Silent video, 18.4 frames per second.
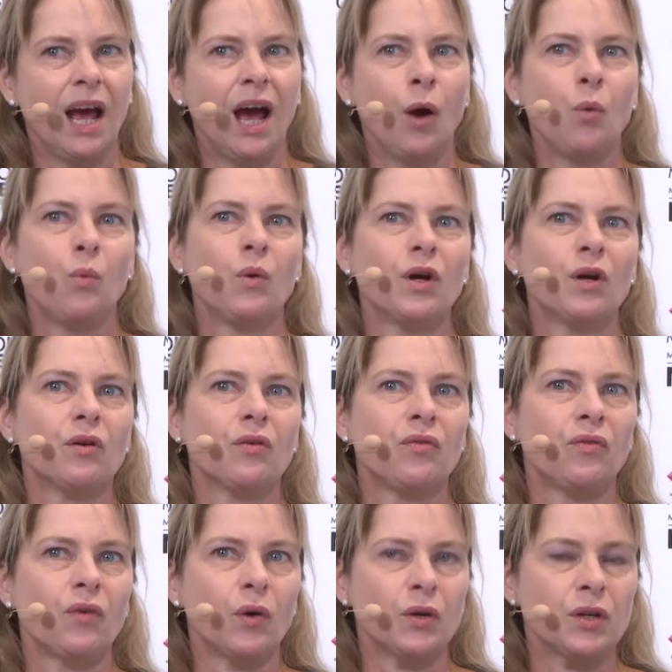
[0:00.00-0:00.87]
We're
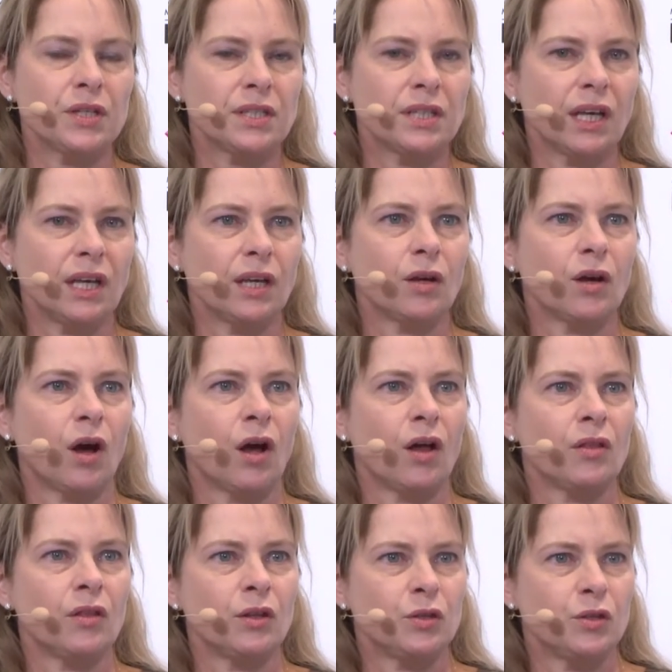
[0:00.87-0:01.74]
focusing
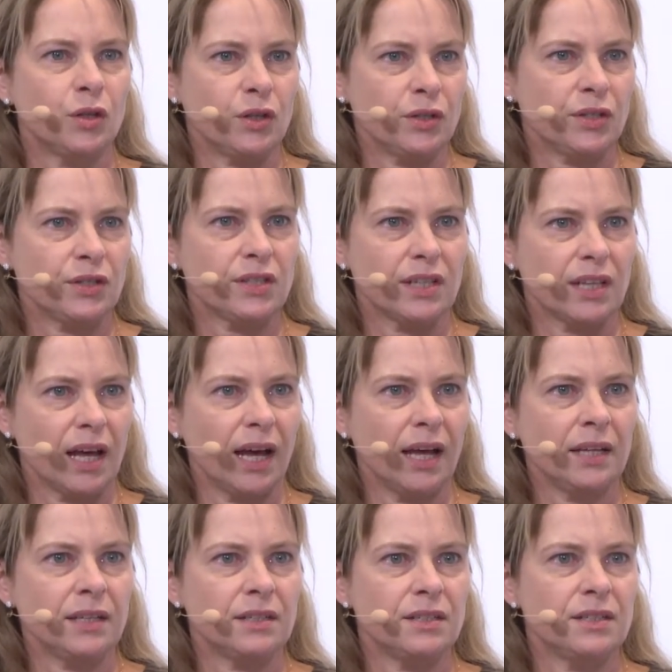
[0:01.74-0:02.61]
on just
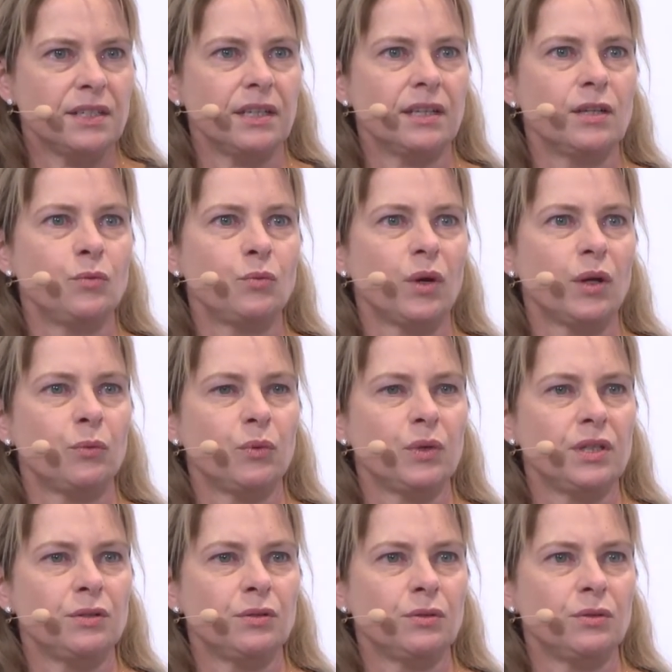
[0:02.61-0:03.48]
that indeed, where
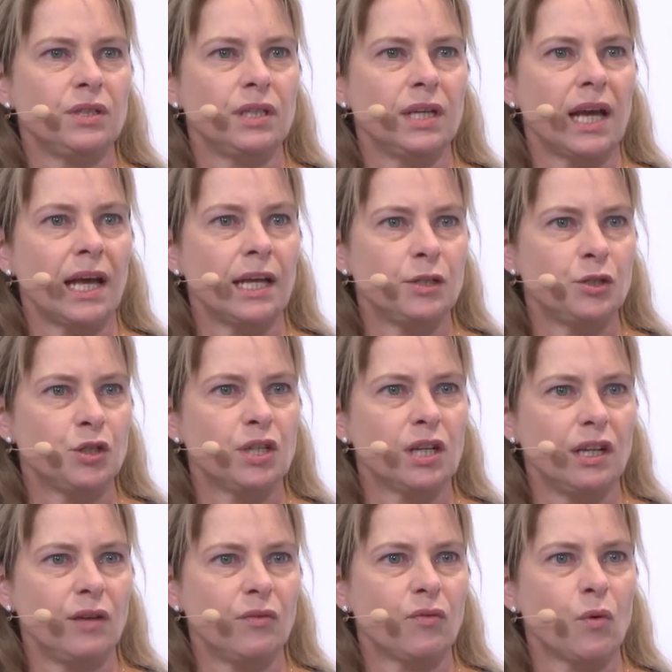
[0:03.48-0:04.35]
we do the edge
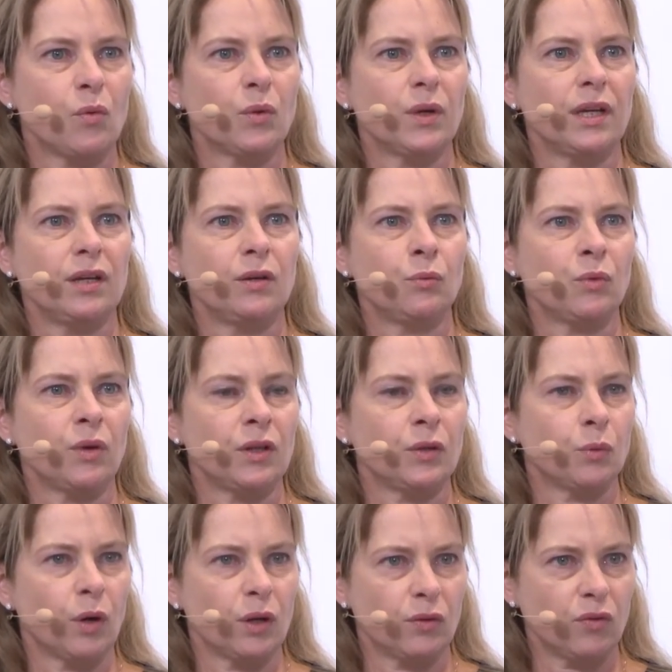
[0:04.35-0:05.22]
delivery
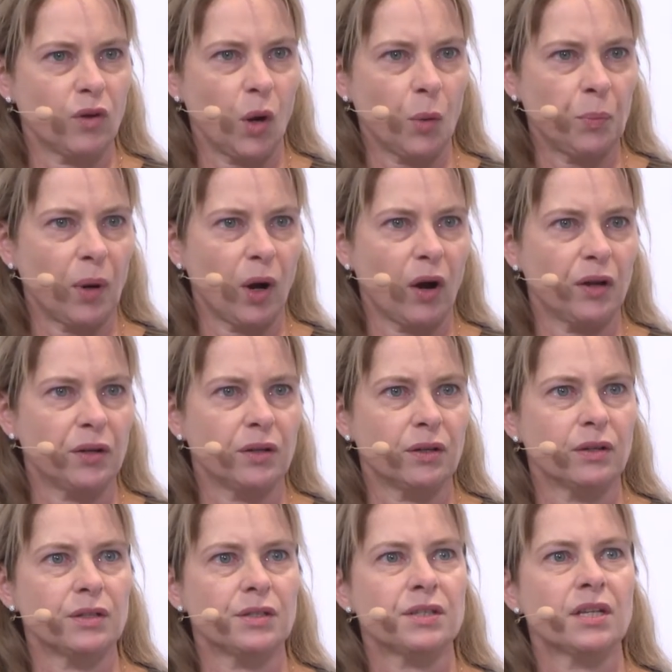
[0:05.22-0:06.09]
with one of our
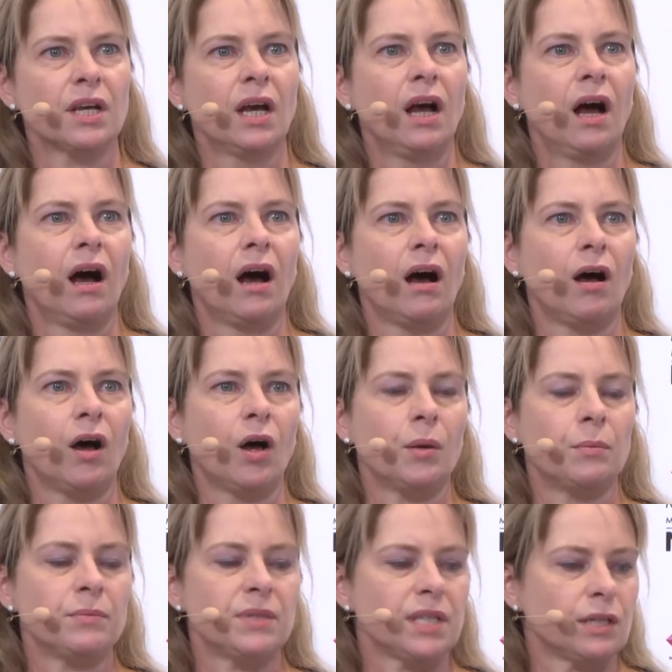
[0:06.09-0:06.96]
partners,
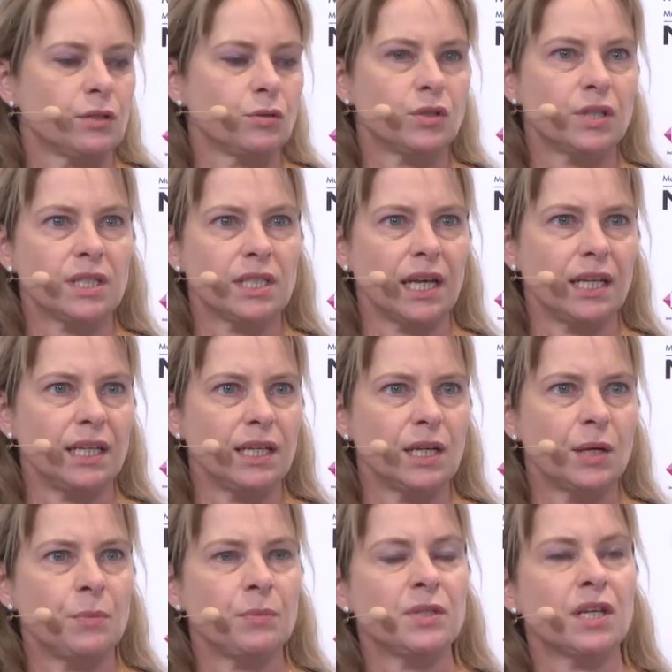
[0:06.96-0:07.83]
um, say to
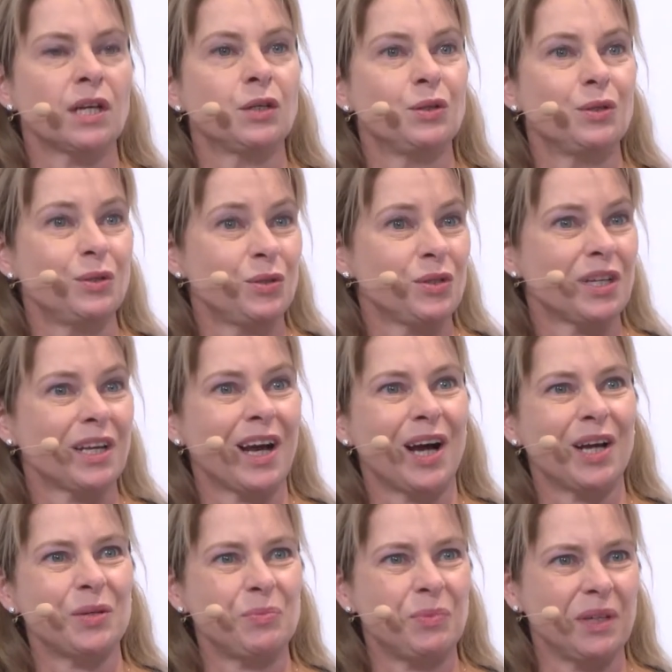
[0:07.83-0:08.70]
stadiums and using
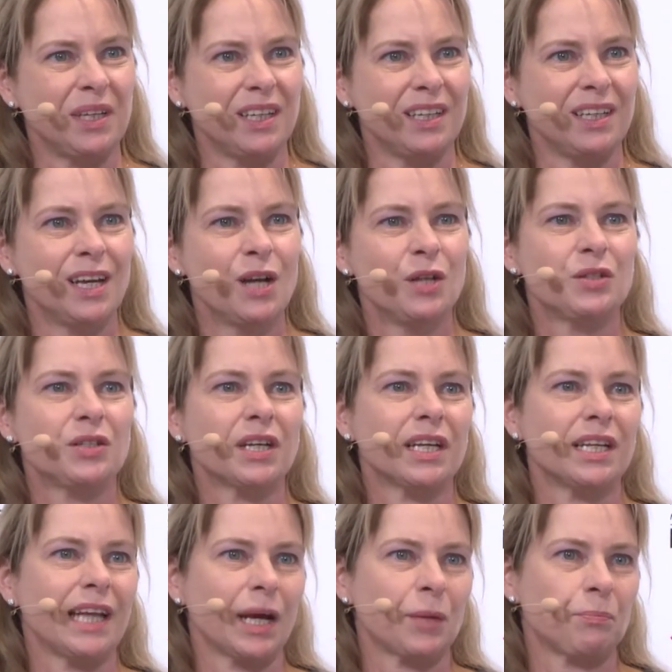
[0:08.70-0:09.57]
IP to
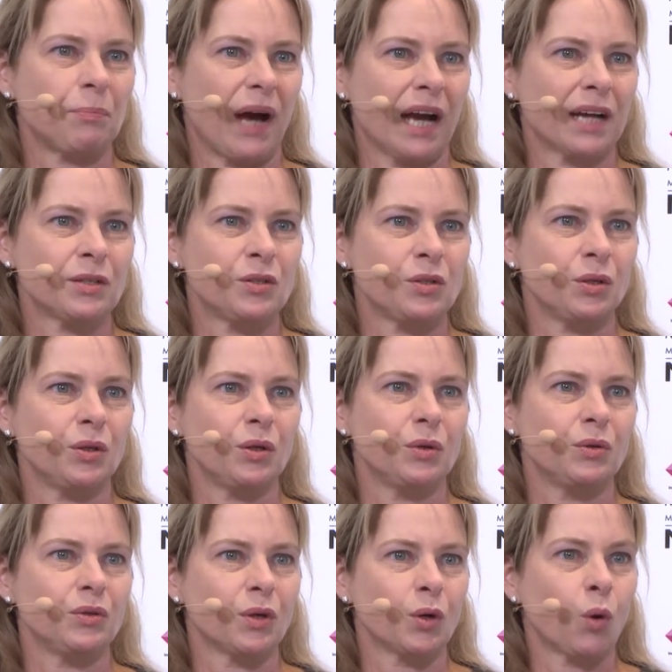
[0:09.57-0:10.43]
connect back
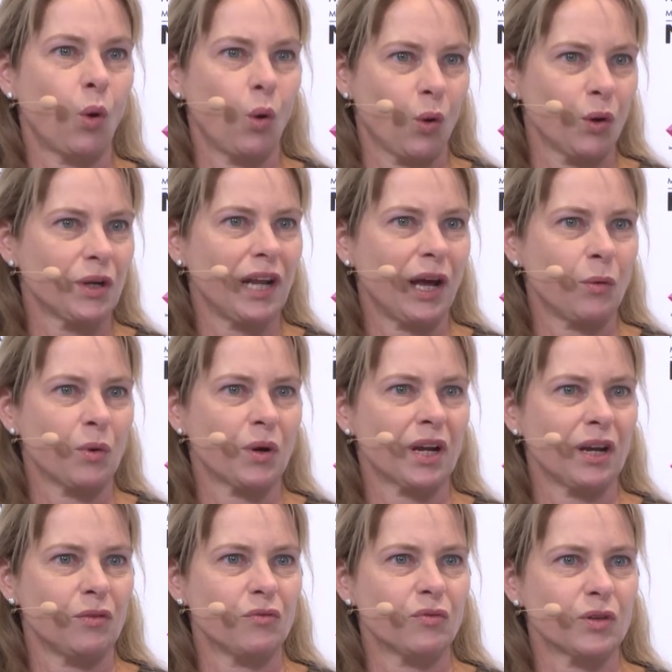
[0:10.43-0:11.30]
to the core
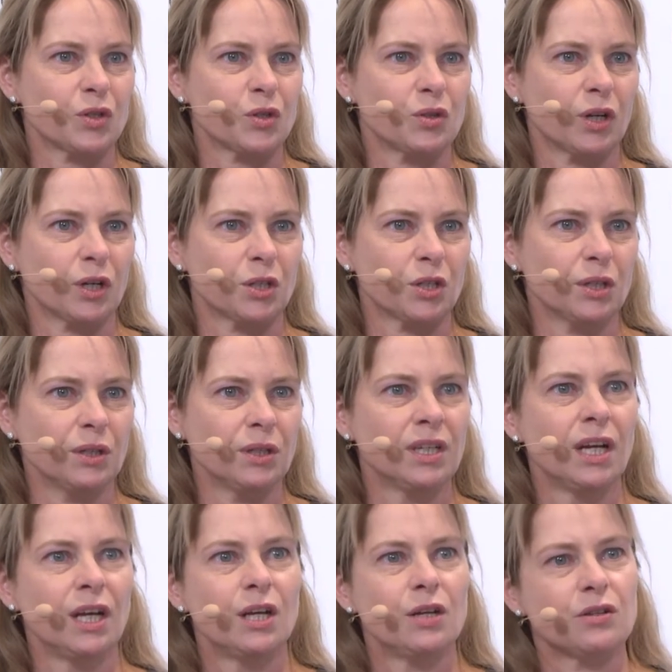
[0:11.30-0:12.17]
network infrastructure.
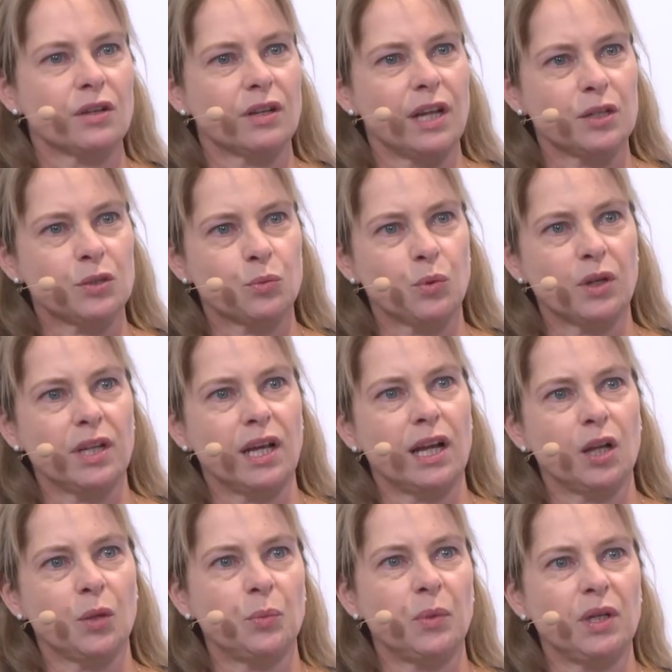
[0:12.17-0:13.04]
So that's one
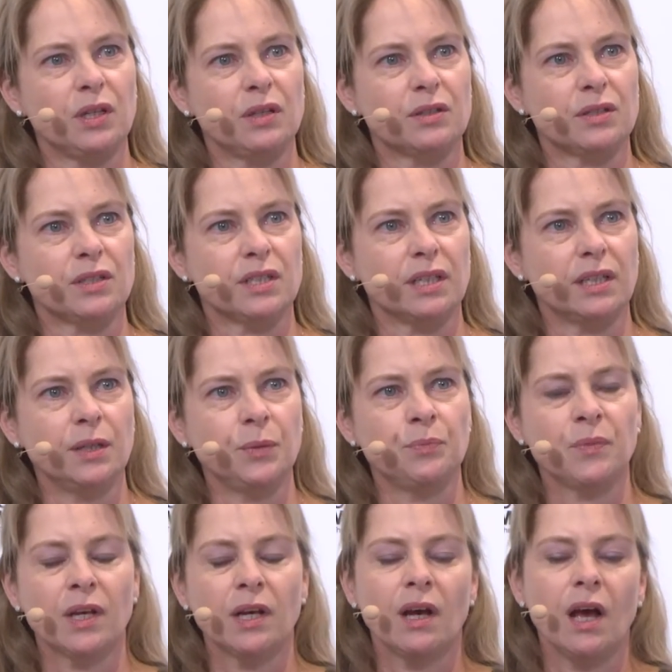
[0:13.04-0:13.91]
element you'll see,
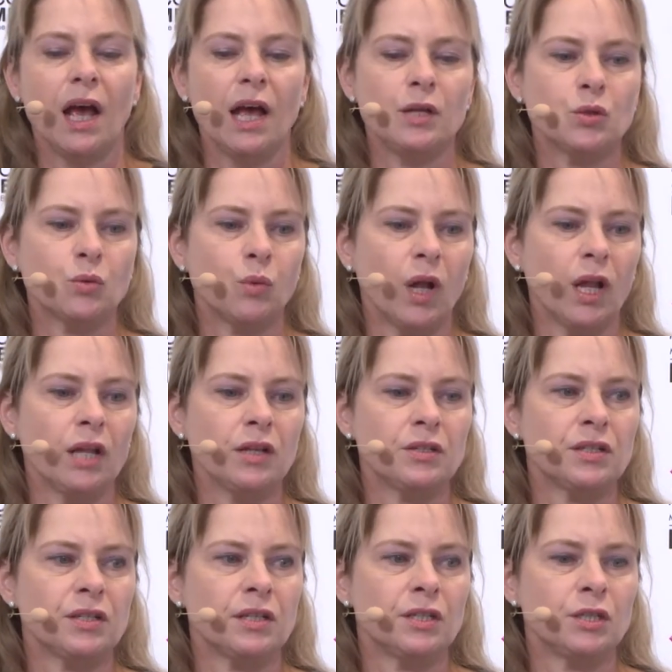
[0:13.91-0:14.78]
as well
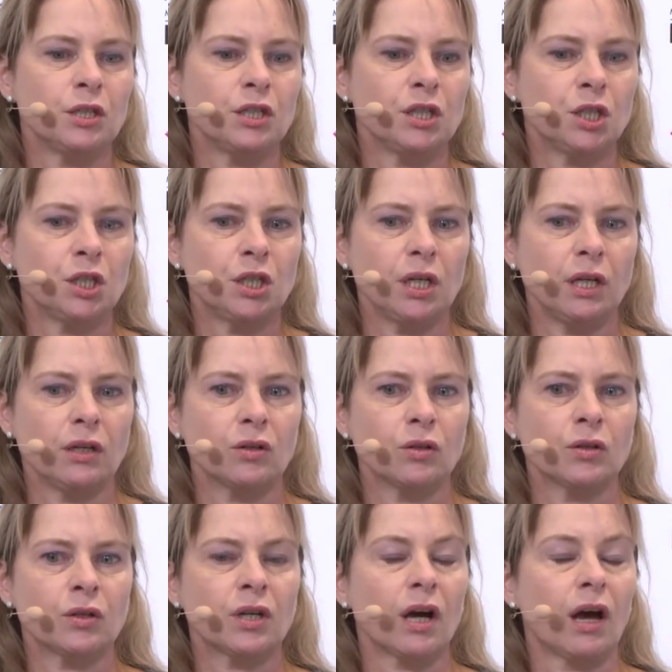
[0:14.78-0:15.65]
as the, the
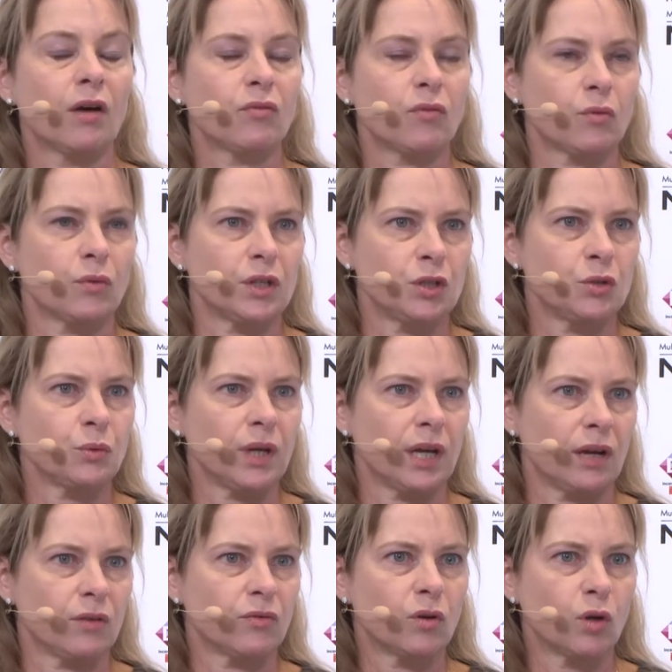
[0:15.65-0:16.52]
sheer coverage we
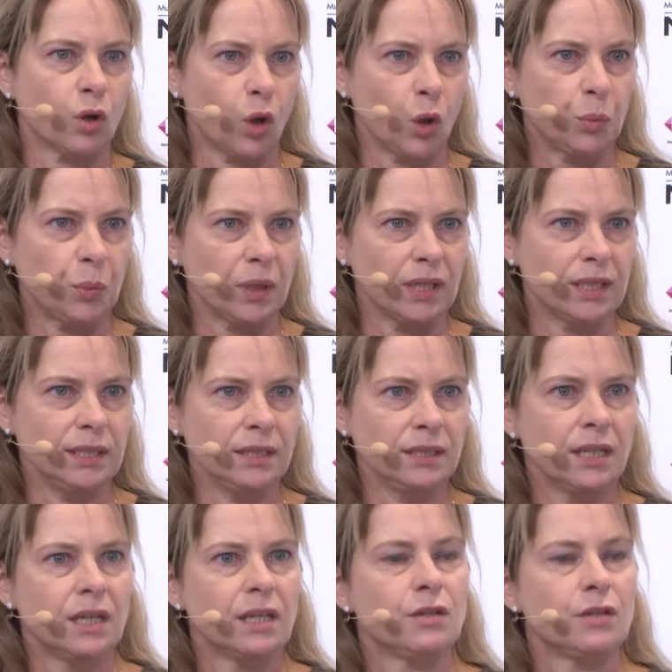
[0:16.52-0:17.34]
have globally.